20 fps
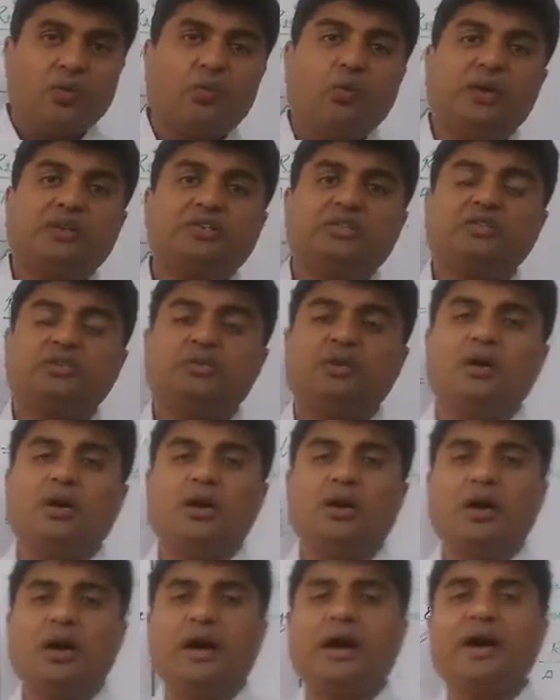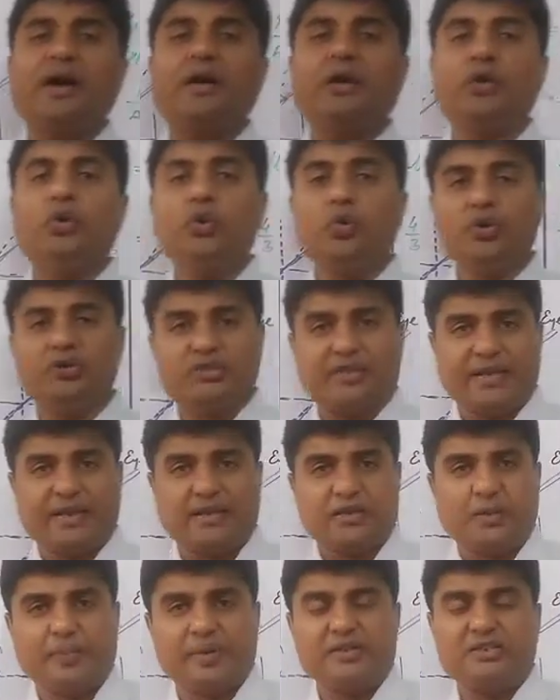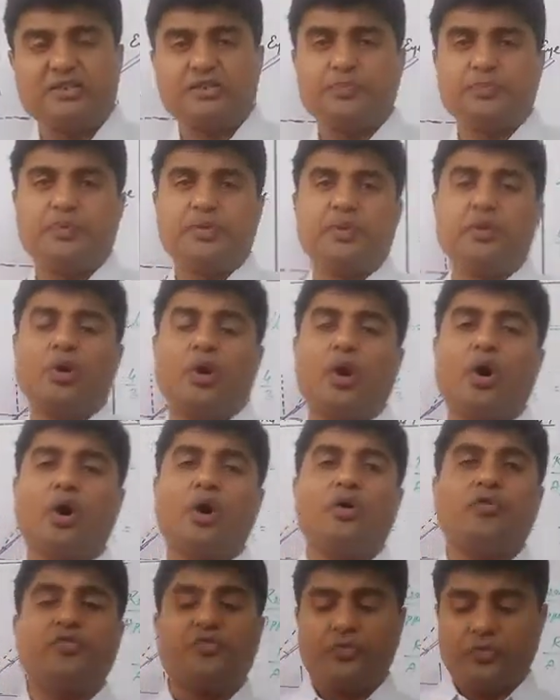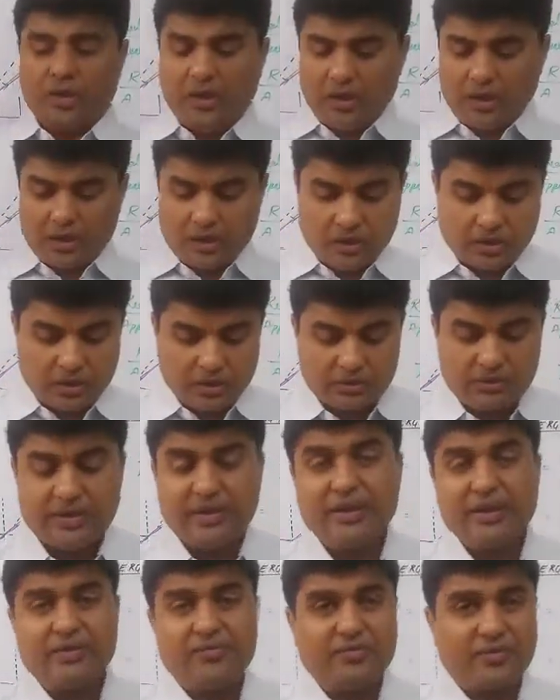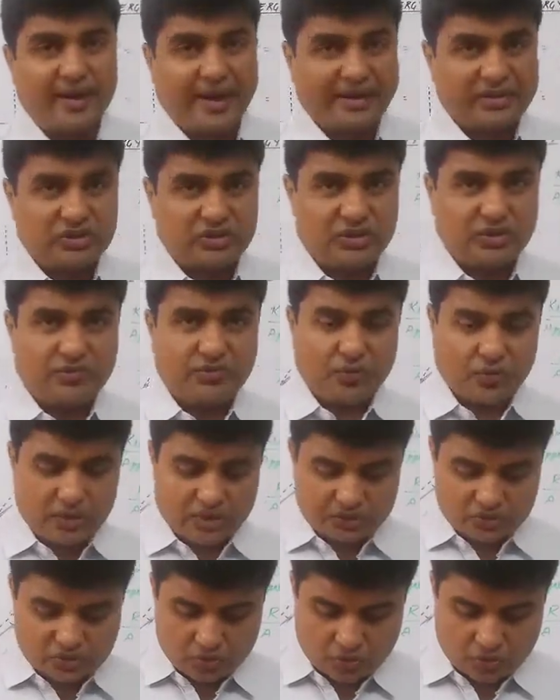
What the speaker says: which are using the principle of the refraction for us.